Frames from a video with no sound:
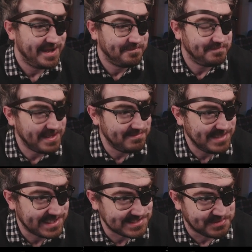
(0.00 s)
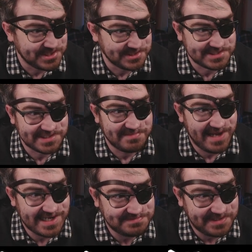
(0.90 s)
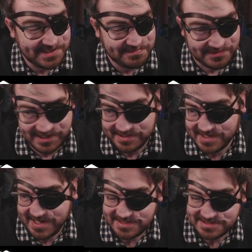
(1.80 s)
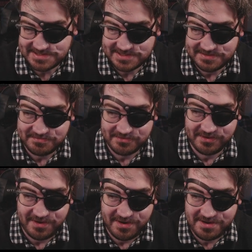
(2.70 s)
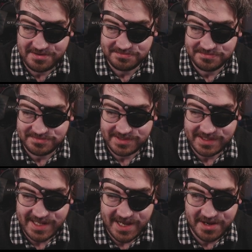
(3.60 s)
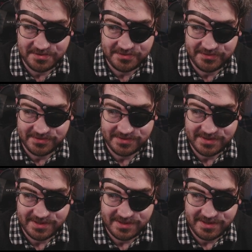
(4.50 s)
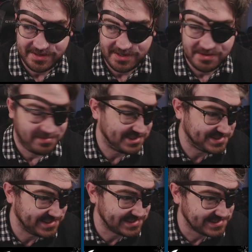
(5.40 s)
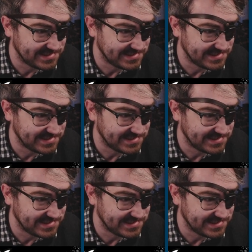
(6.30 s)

and because we're using the max value for hit dice for all health, watch this.